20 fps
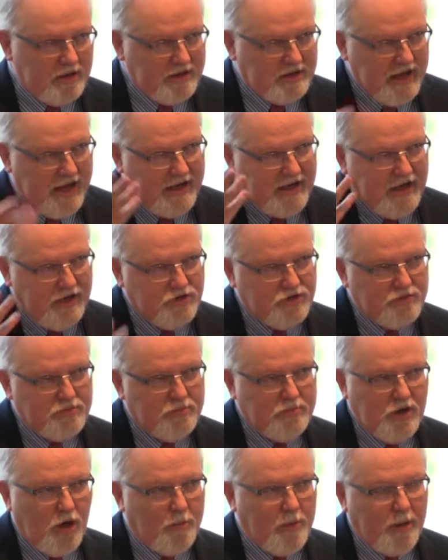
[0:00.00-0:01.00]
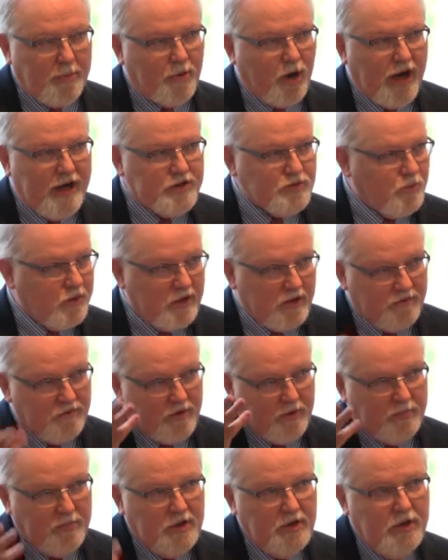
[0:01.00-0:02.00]
the Danish Nobel Prize winner
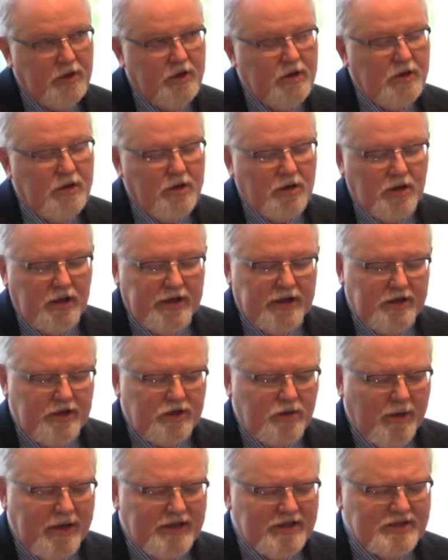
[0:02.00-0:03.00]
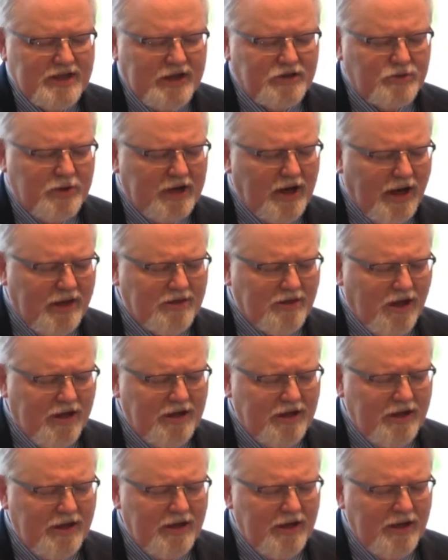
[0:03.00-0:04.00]
from early in the 20th century. And I
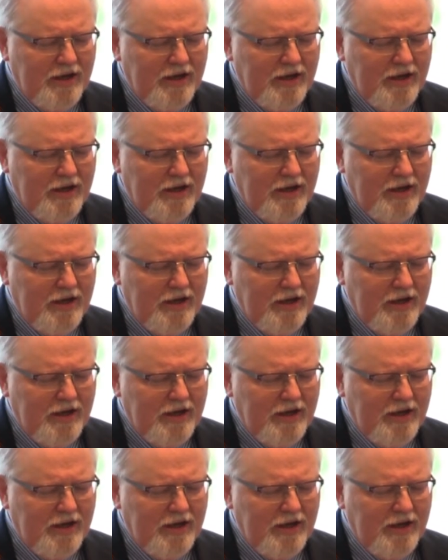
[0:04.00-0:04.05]
thought,